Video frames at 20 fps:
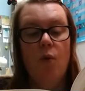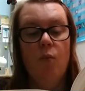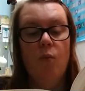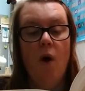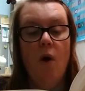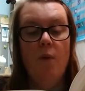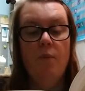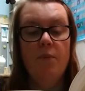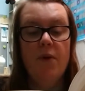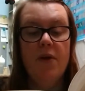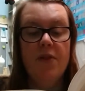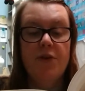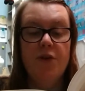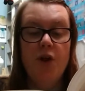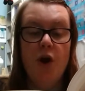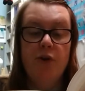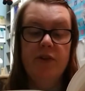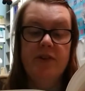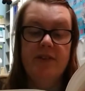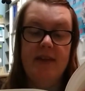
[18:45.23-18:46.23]
one with
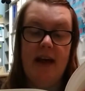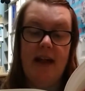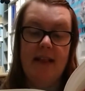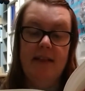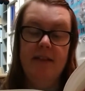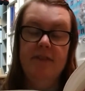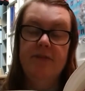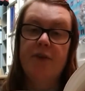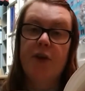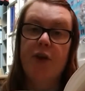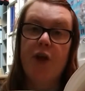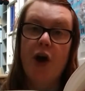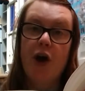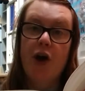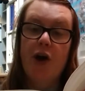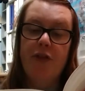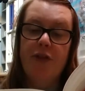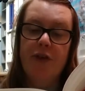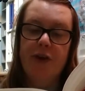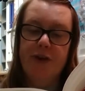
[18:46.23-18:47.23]
no saddle for
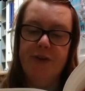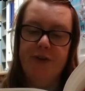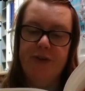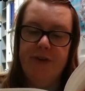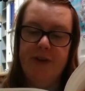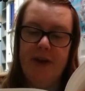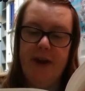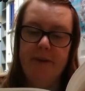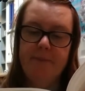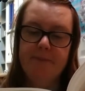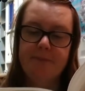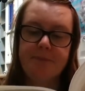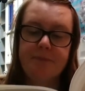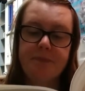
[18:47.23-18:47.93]
Herne the Hunter,